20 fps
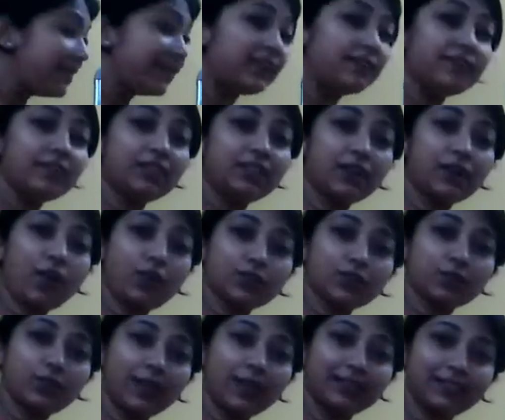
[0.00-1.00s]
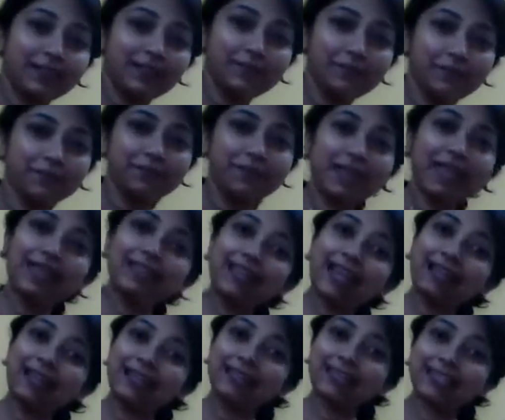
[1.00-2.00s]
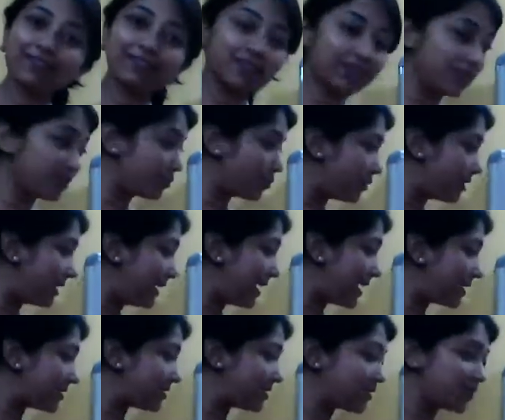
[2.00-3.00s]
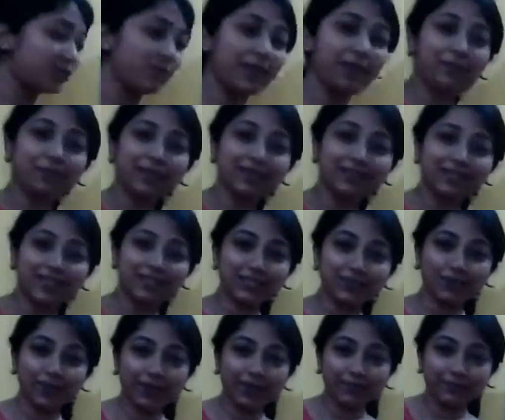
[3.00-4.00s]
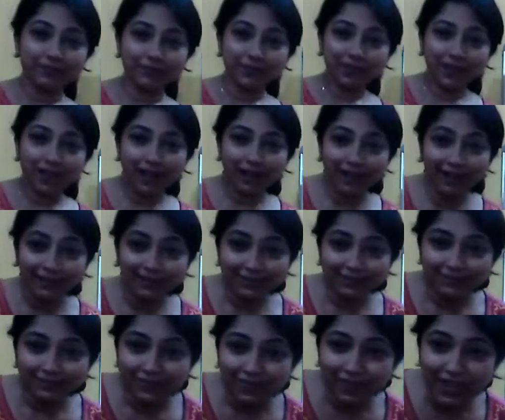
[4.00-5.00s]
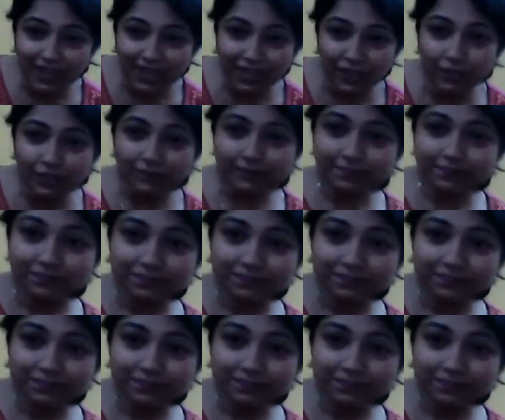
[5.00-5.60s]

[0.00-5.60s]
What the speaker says: it with the cos square term, and that has given us only x square plus a square. Correct? Very good.